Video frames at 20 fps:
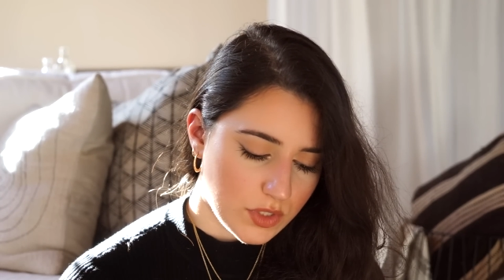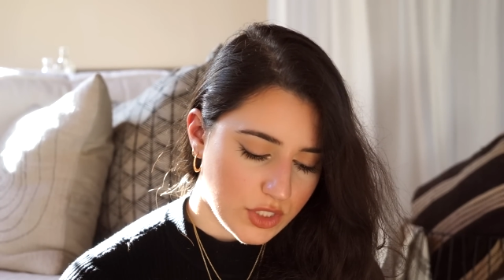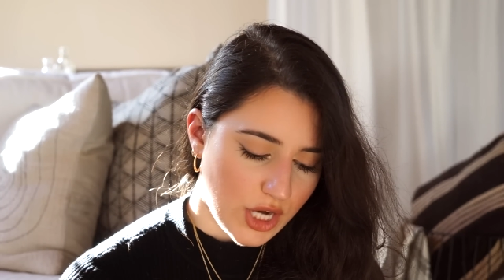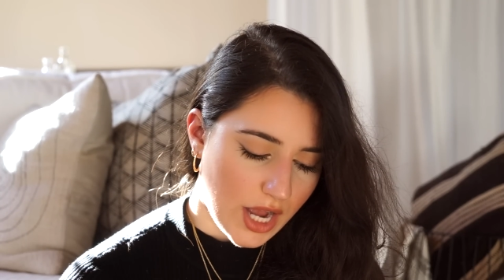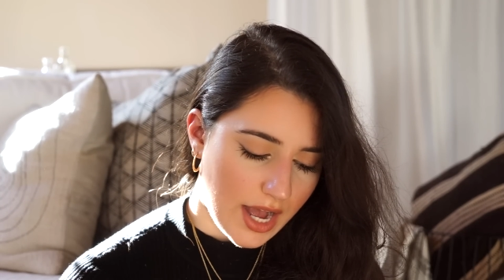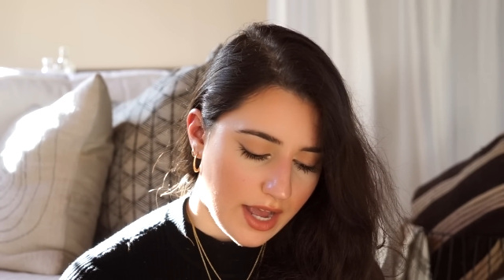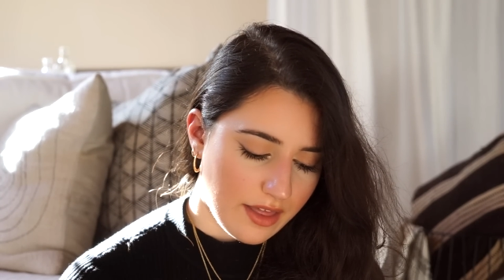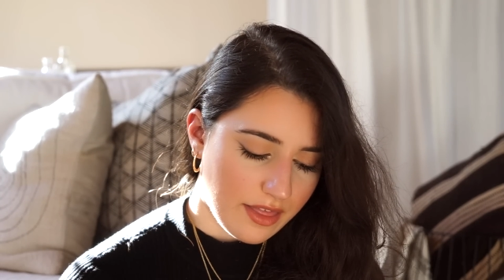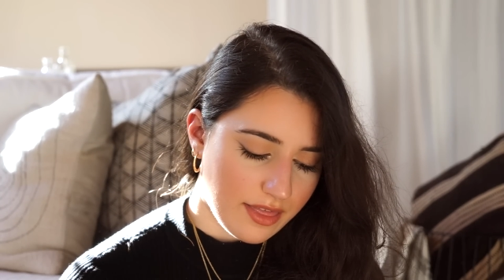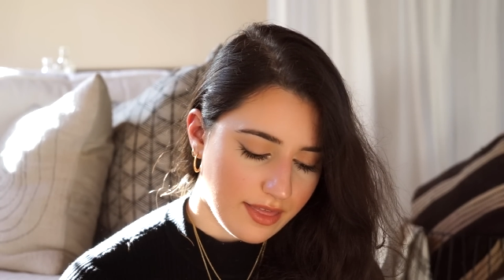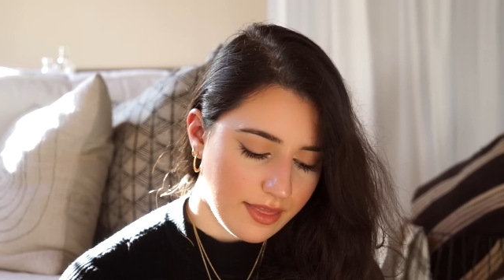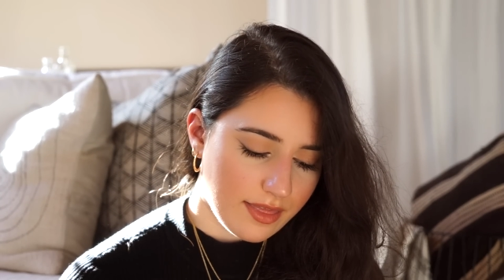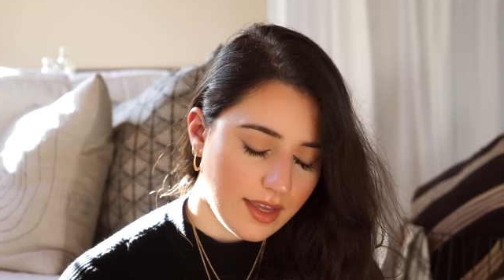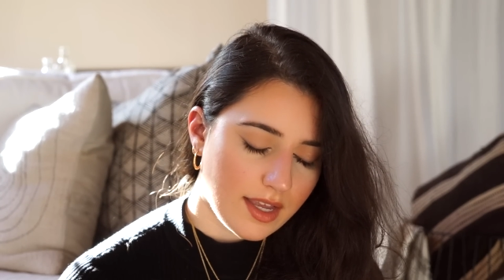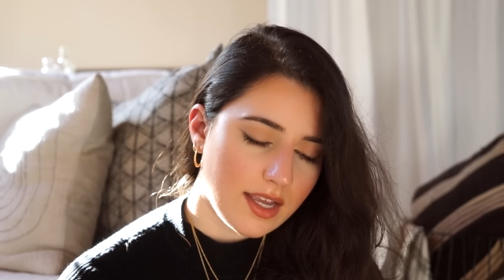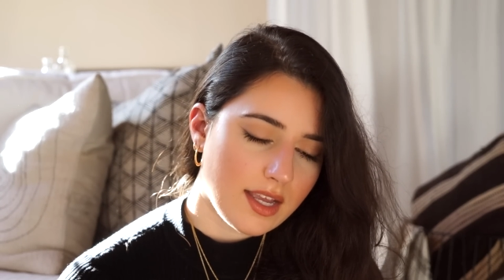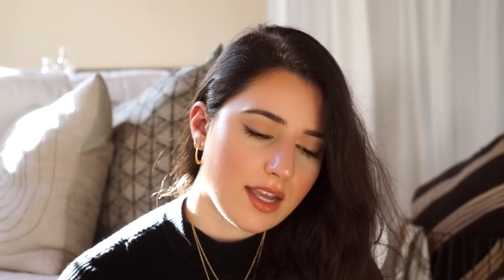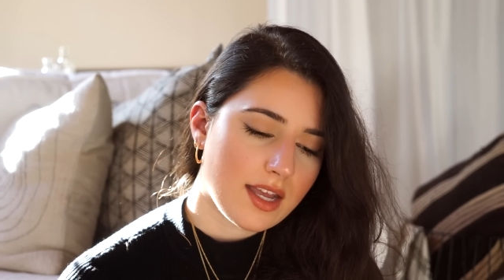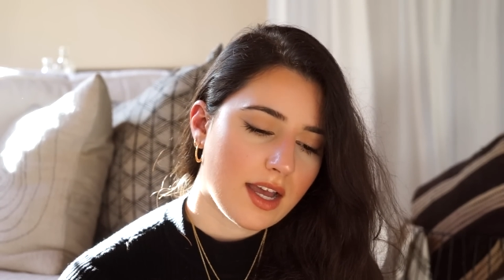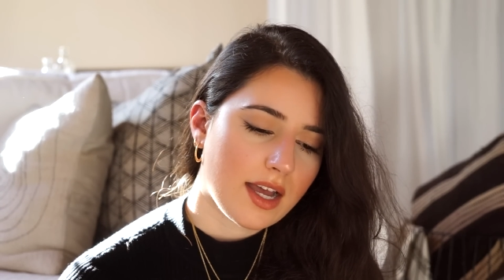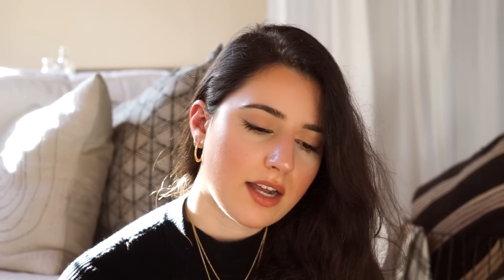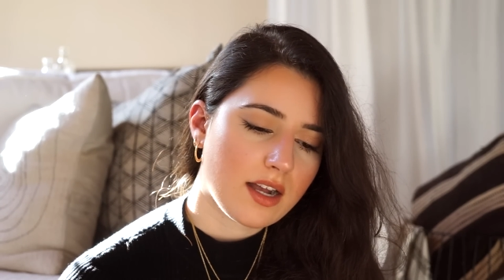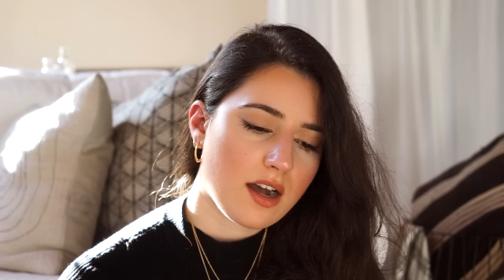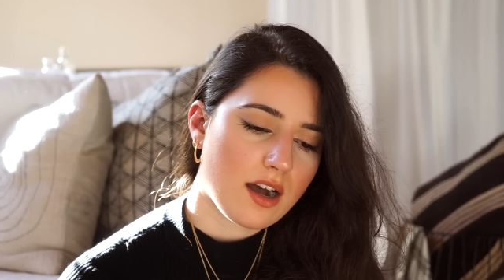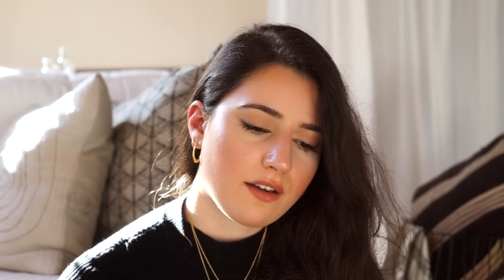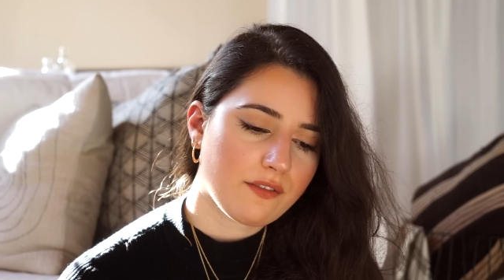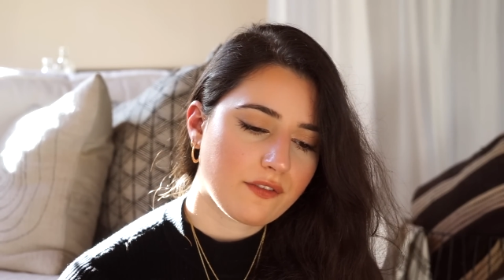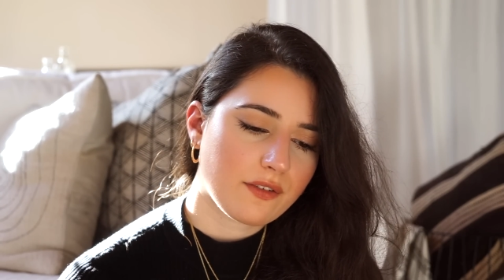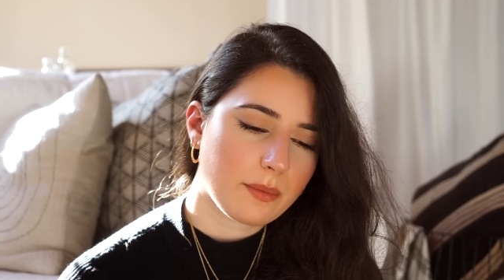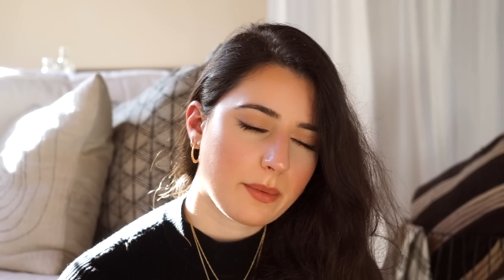which I think I
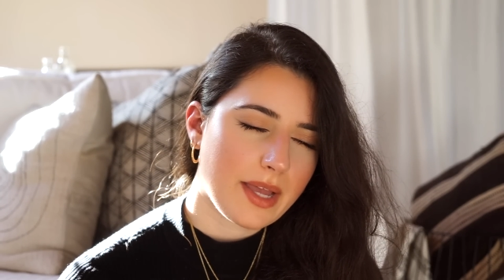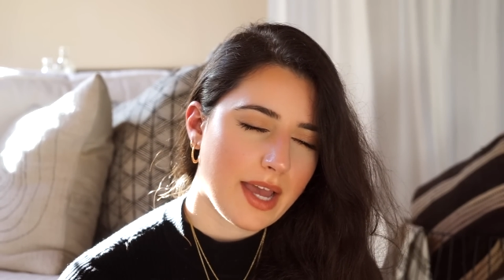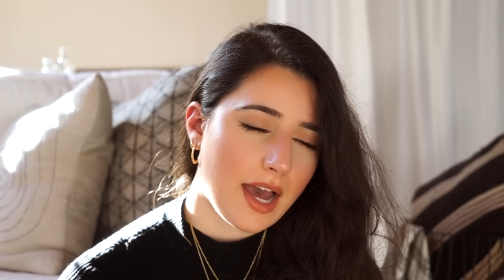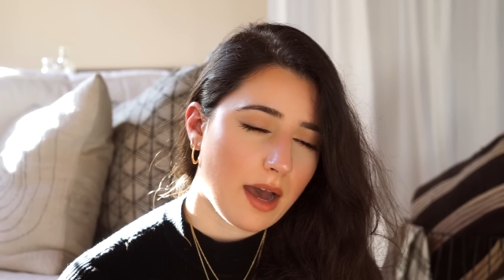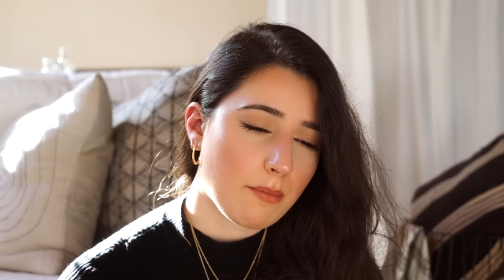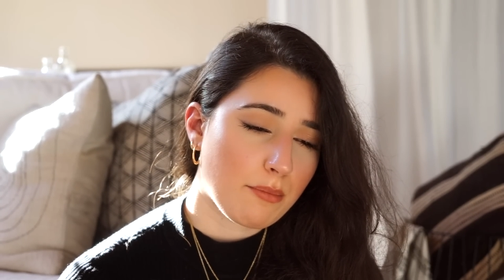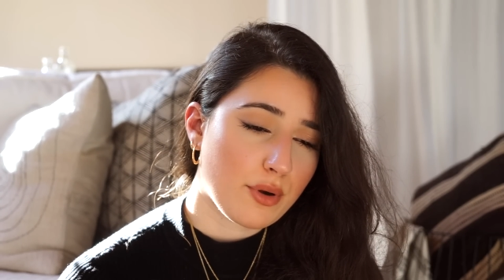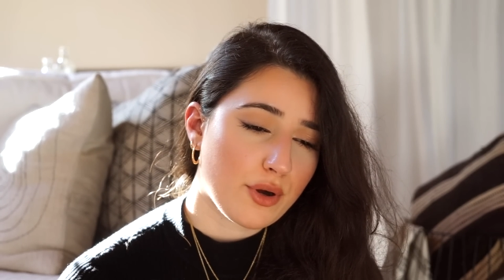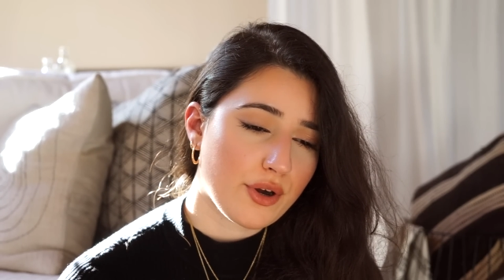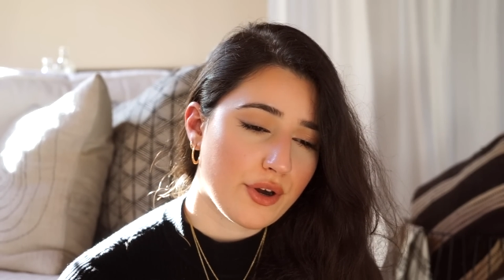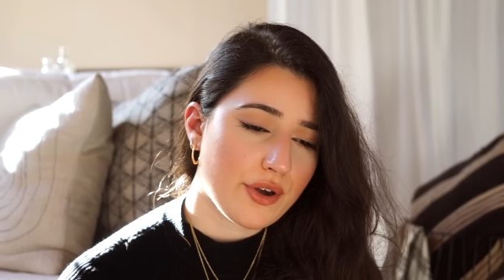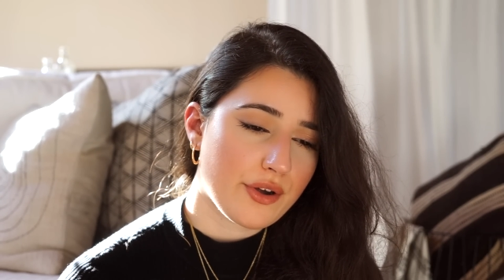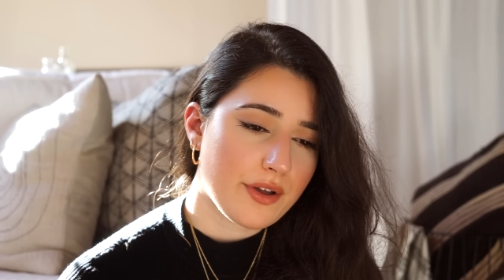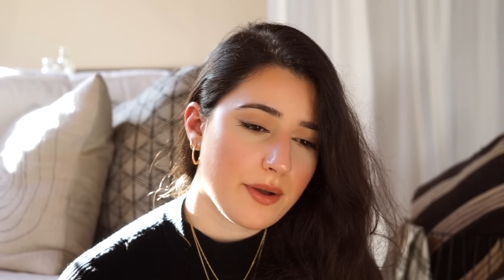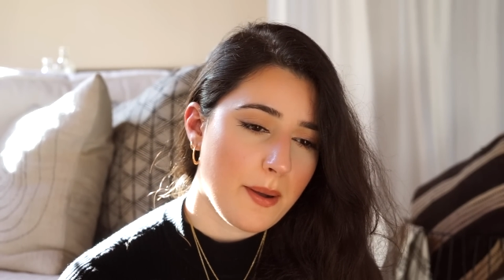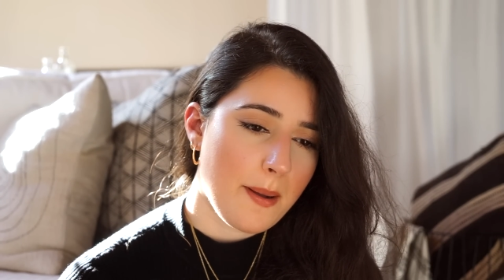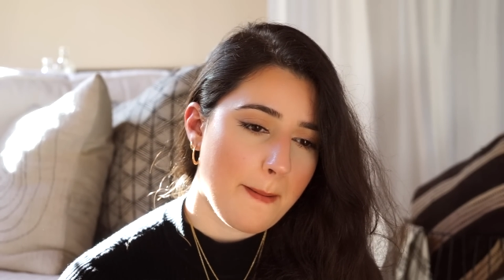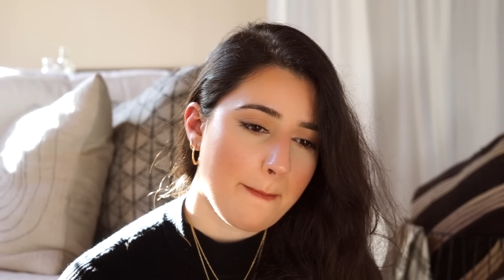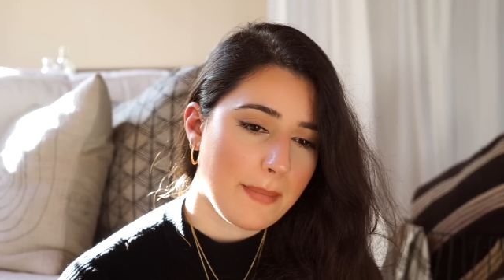got from Catbird